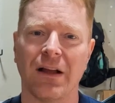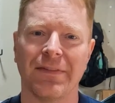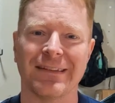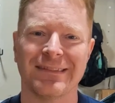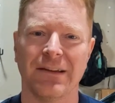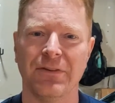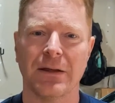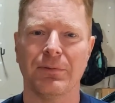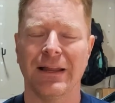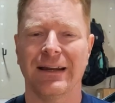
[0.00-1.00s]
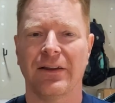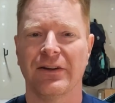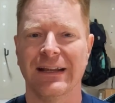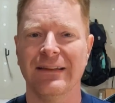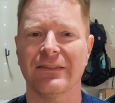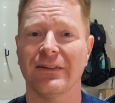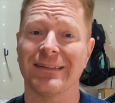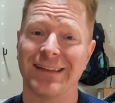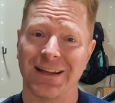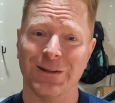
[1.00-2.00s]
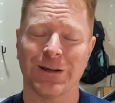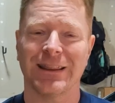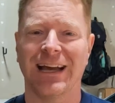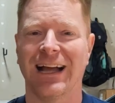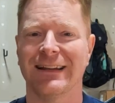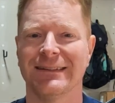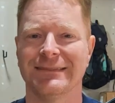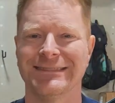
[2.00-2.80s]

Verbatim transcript: on the stiffening plate underneath. So let's take a look at that.